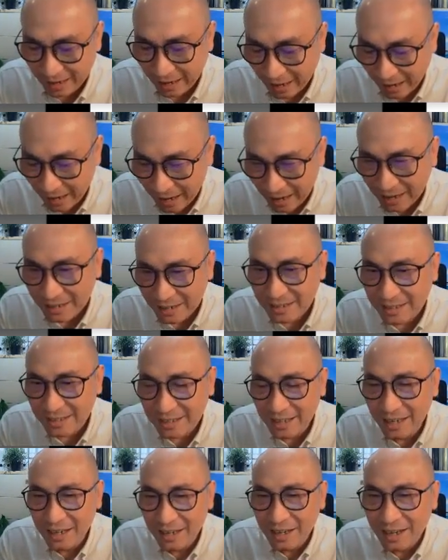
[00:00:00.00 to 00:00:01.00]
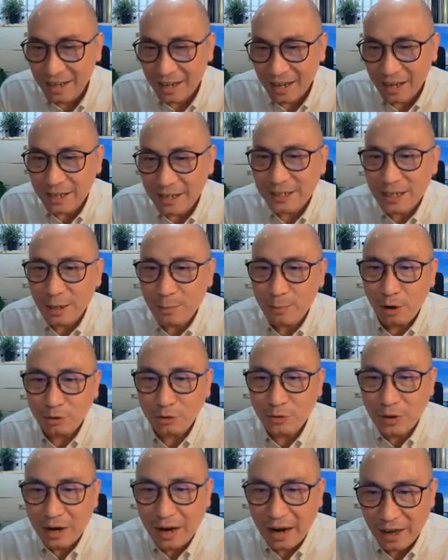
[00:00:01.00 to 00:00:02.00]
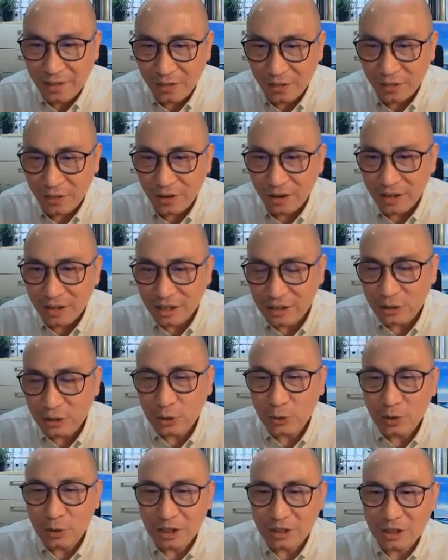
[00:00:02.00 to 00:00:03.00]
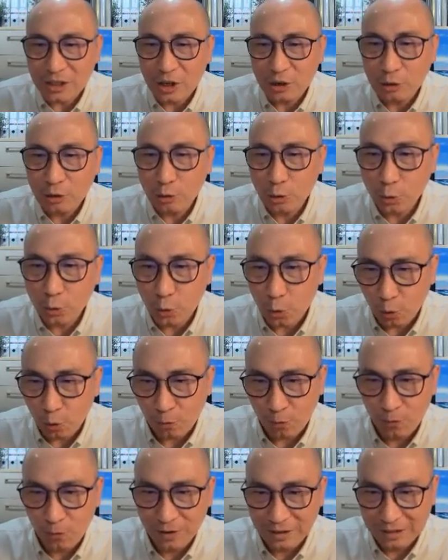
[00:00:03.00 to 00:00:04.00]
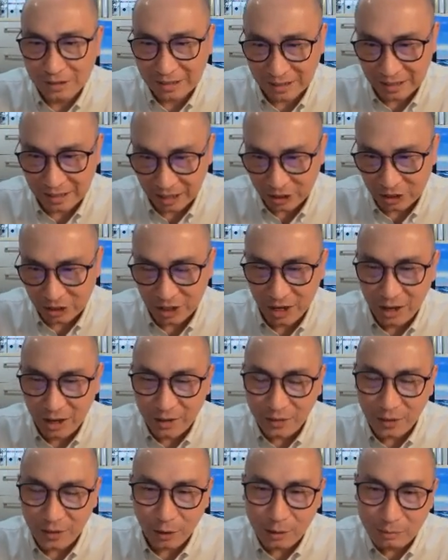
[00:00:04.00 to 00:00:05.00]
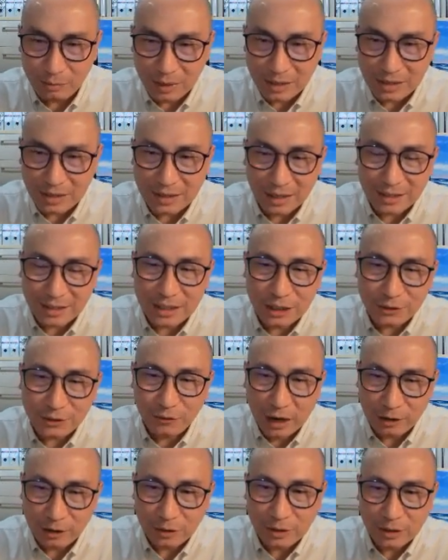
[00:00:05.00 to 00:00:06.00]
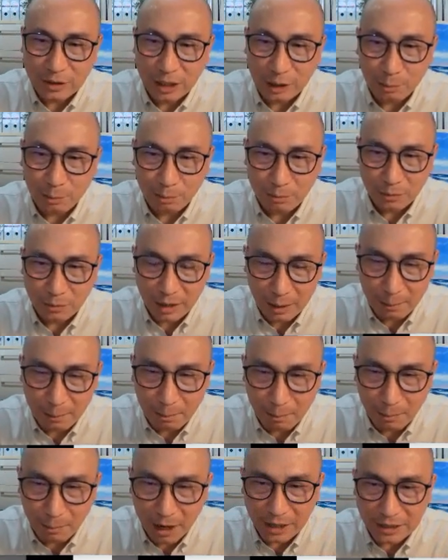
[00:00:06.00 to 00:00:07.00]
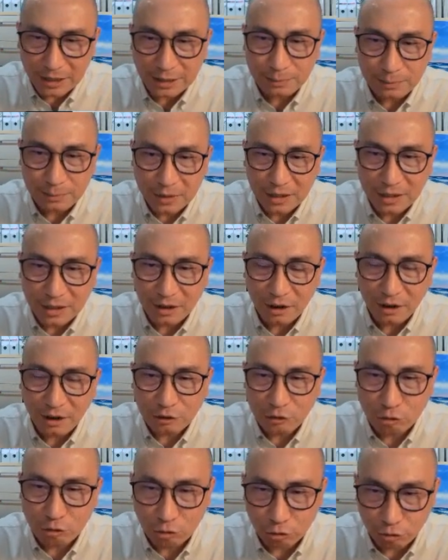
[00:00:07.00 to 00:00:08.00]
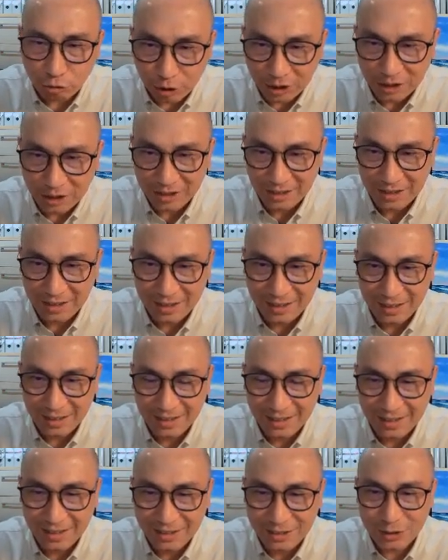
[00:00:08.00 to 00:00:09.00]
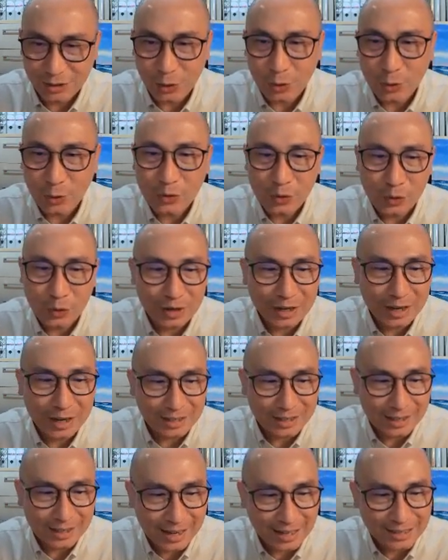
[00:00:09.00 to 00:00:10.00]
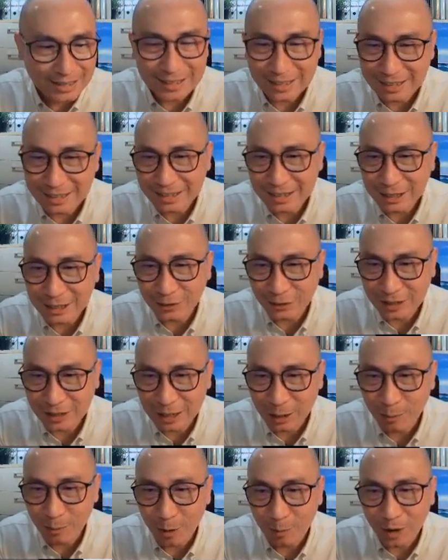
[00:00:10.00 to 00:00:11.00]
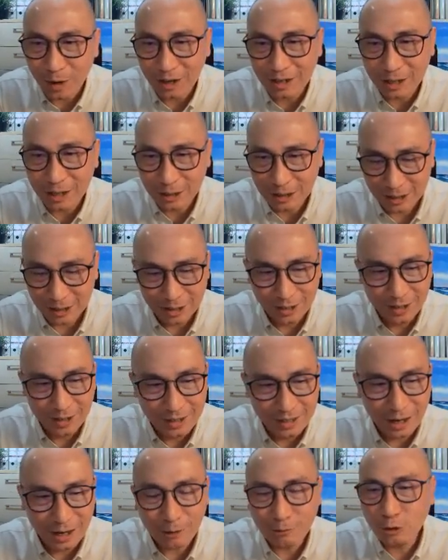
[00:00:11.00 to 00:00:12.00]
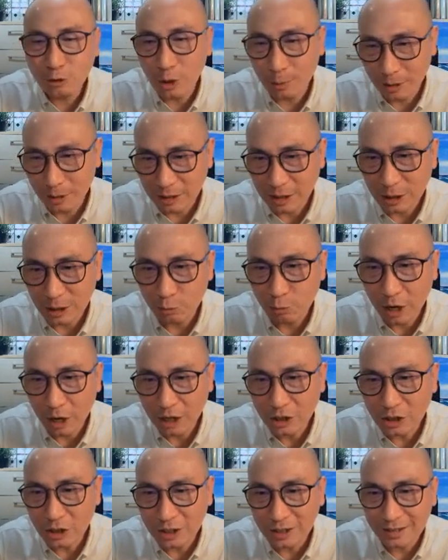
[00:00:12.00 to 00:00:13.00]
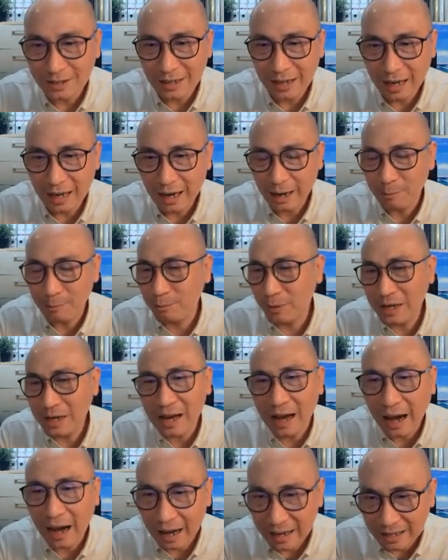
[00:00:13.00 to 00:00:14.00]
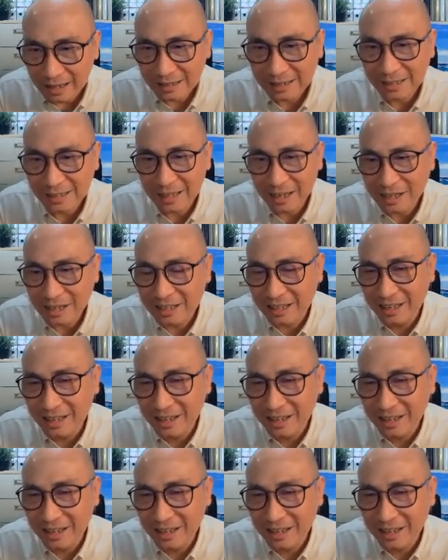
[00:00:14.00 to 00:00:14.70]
as it is about to enter into its growth stage. Now, it means that this value state, there must be a trigger. So looking at the last 30 years for Singapore market is kind of trapped in this range. At being an island state